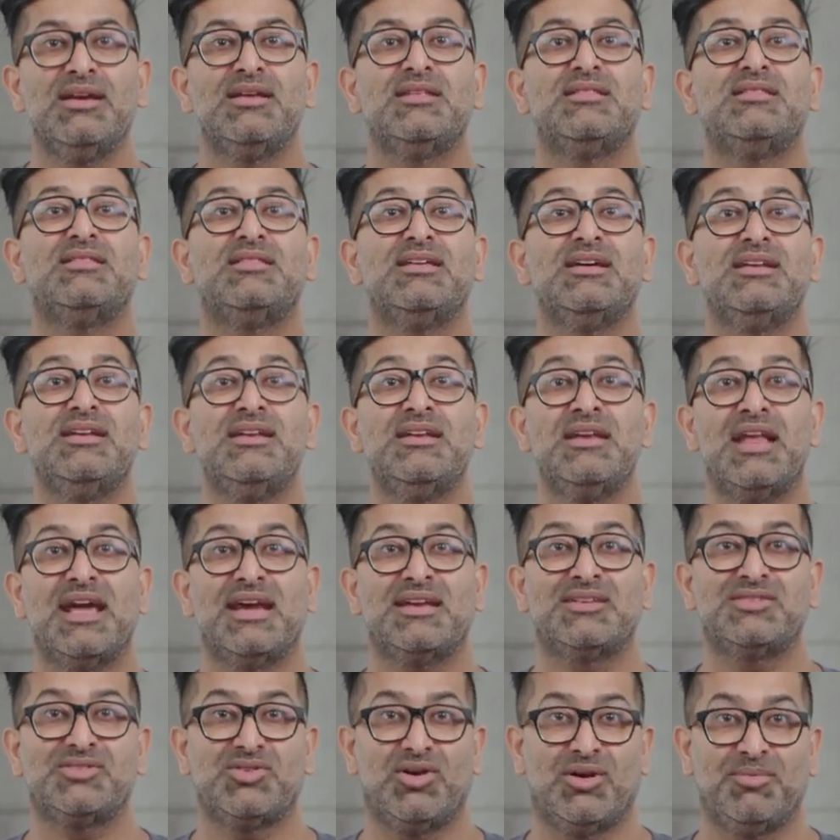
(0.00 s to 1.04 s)
The
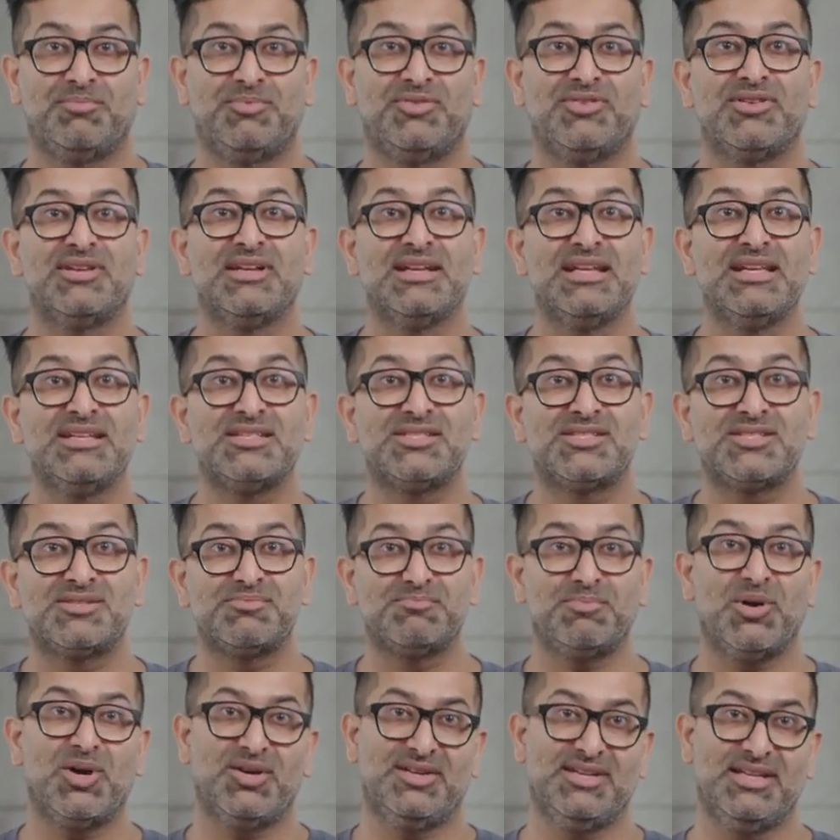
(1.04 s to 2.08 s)
next option is
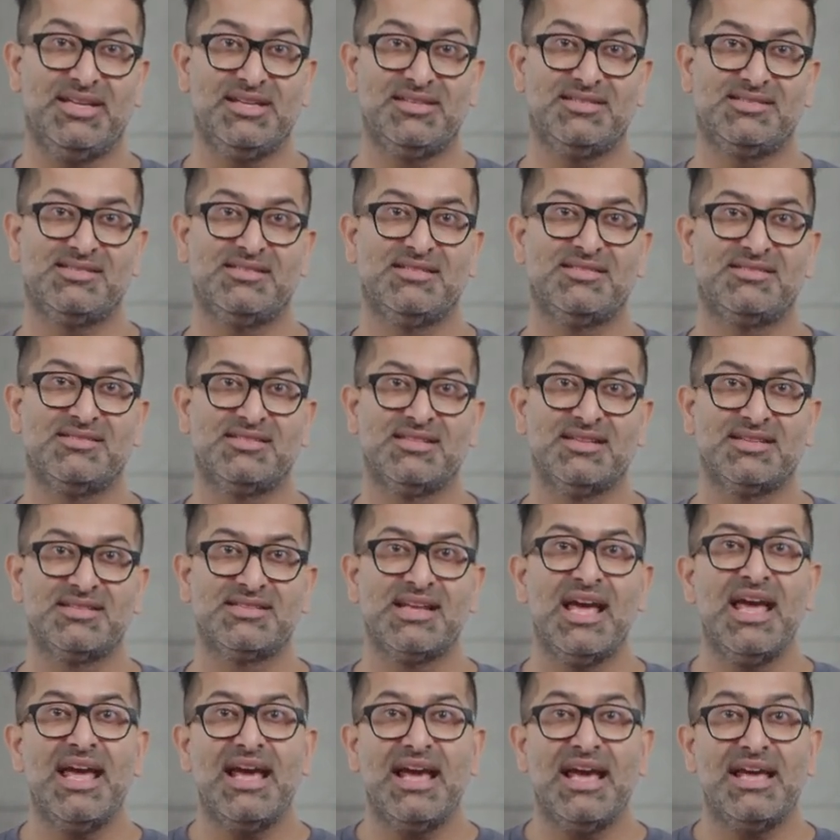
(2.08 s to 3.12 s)
spot instances,
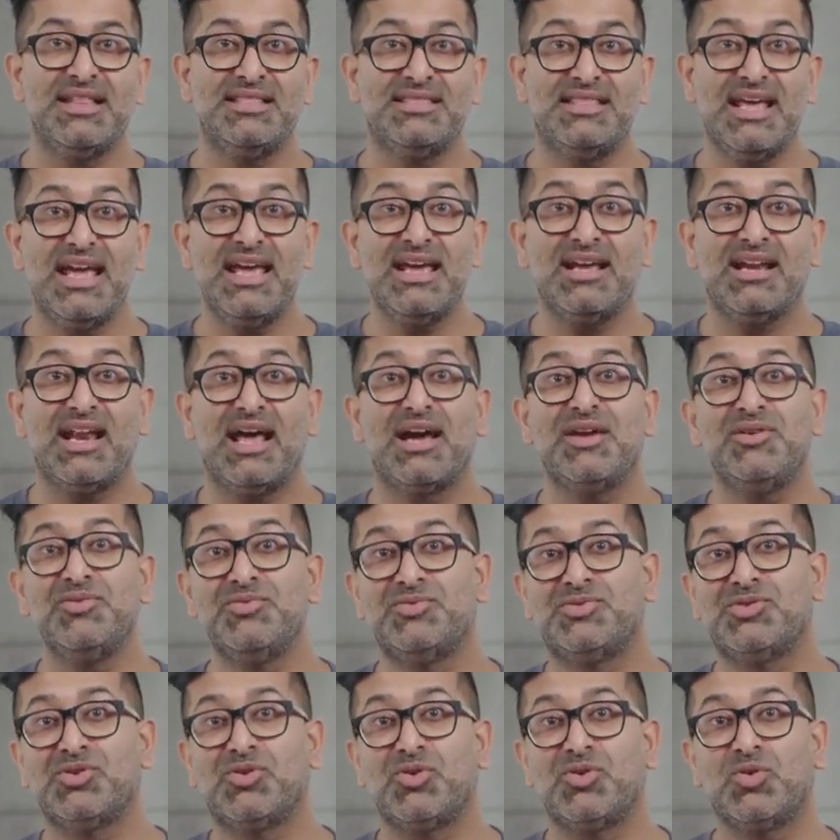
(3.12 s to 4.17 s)
and they allow you
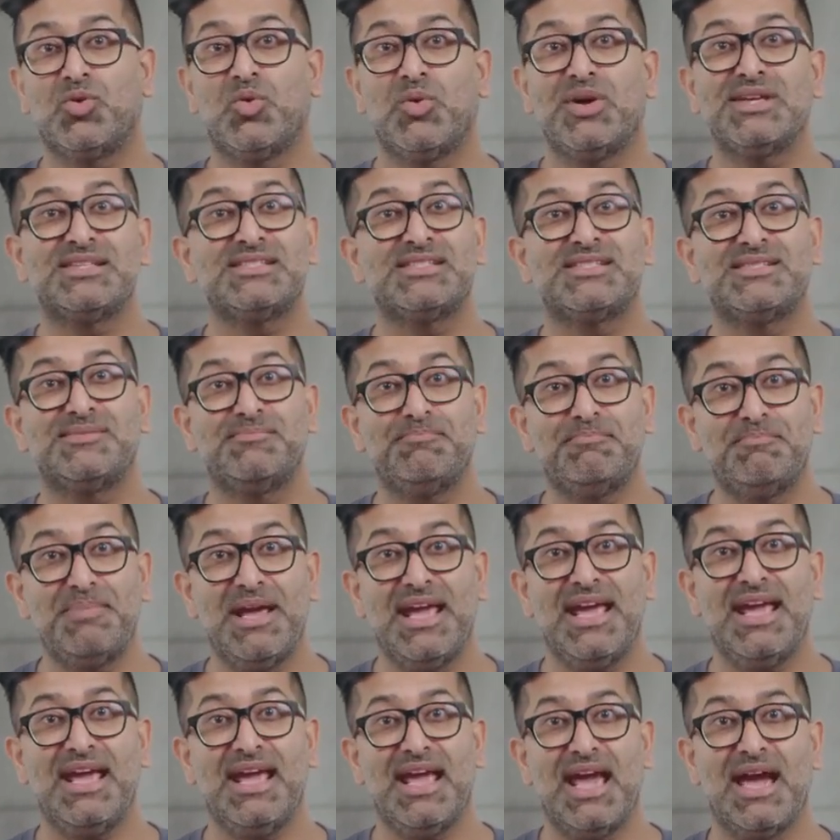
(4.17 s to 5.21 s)
to request
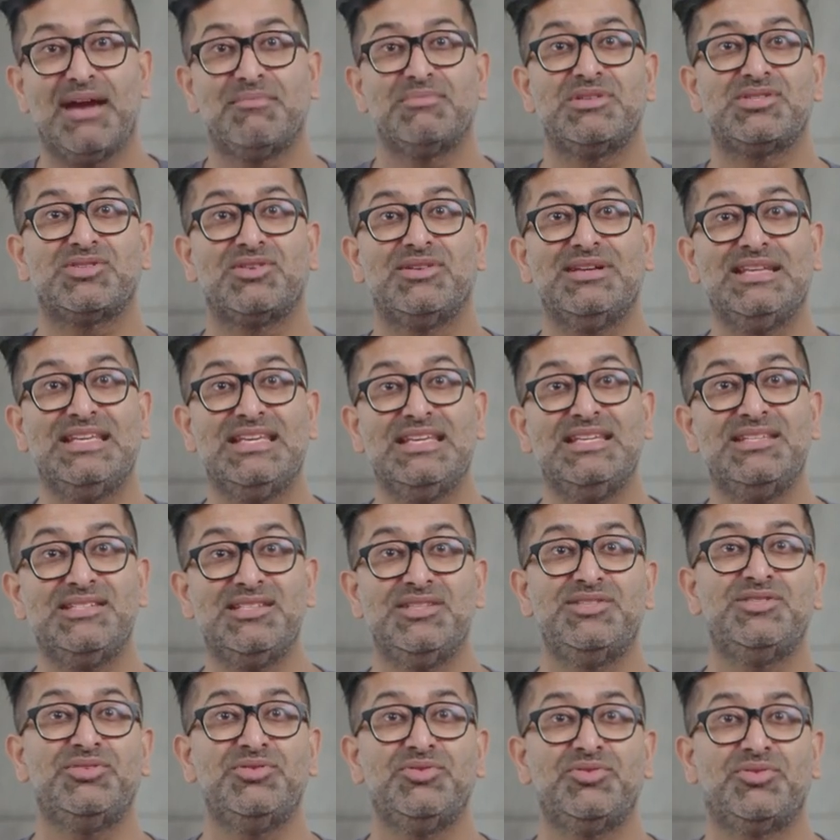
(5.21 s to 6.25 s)
spare Amazon
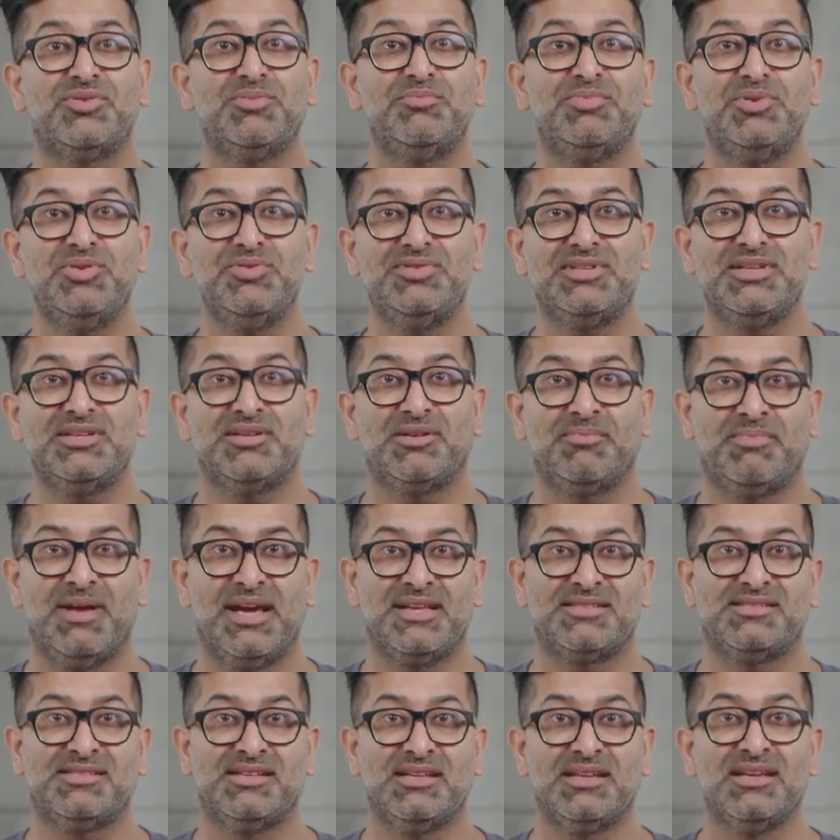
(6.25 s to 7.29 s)
EC2 computing
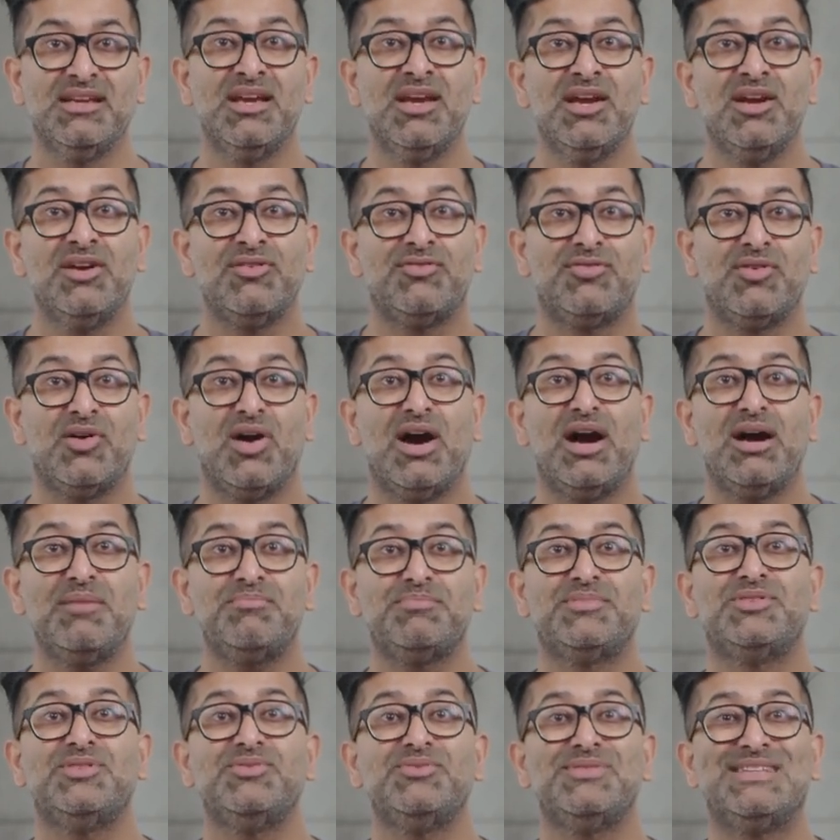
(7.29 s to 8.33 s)
capacity for
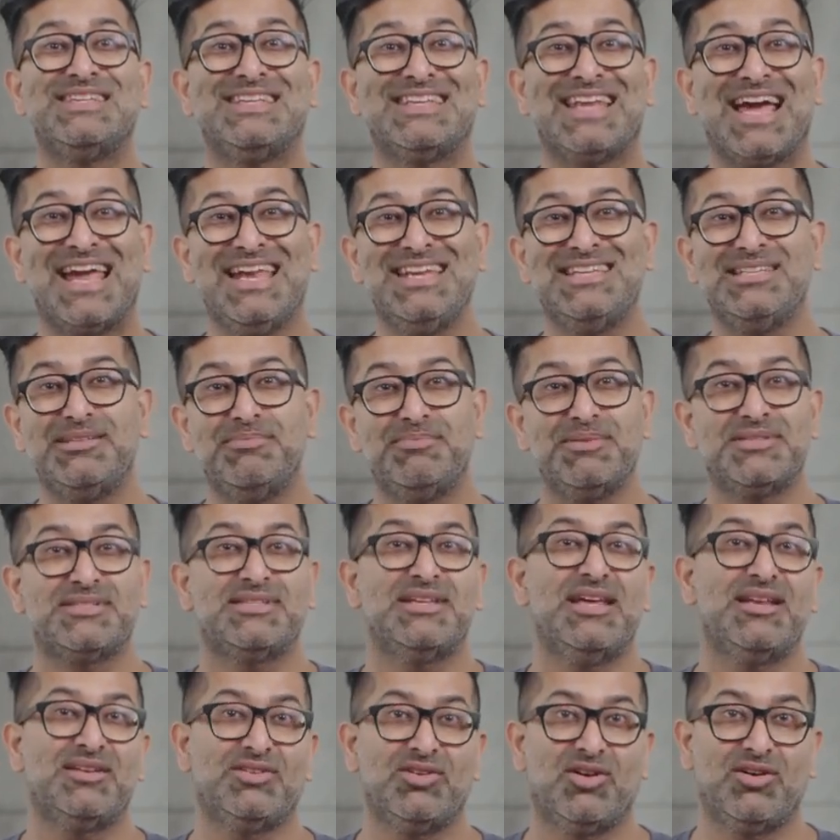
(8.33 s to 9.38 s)
up to
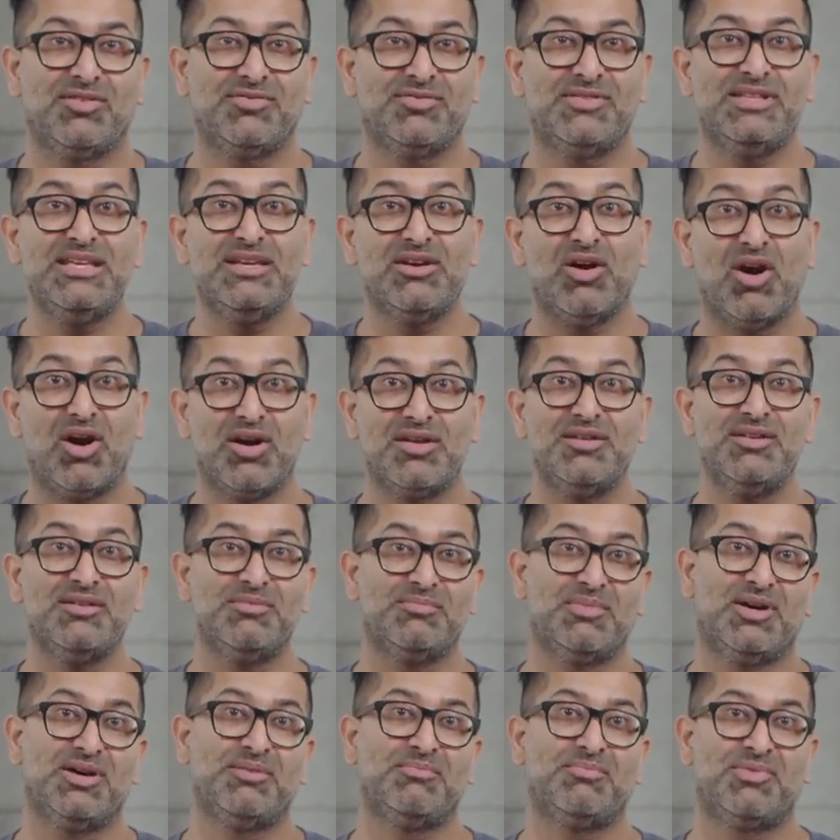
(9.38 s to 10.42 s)
90% off the
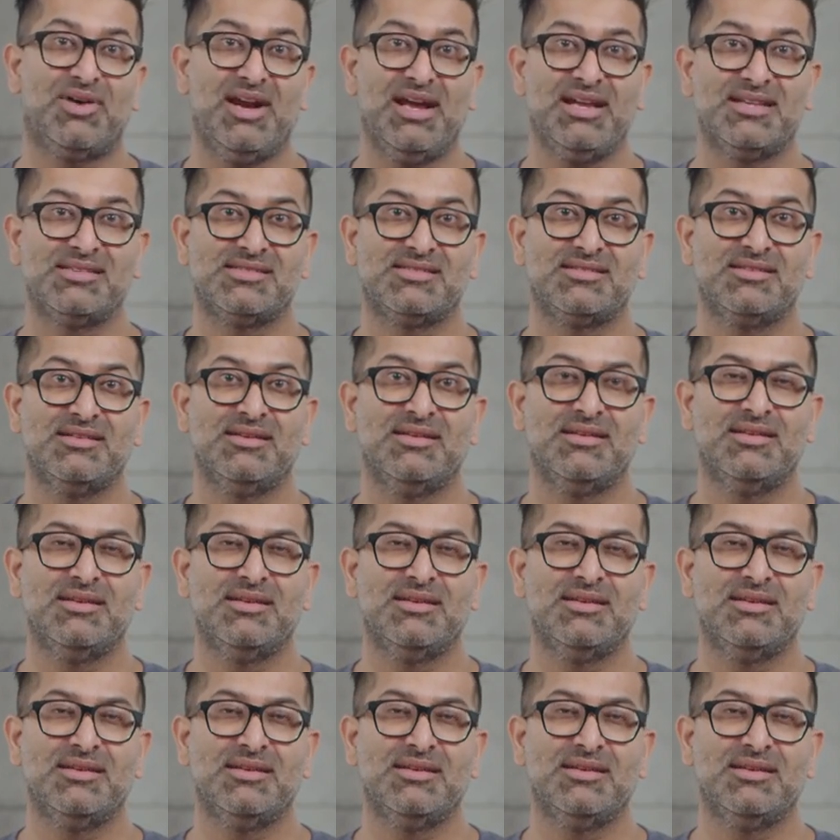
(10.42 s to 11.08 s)
on-demand price.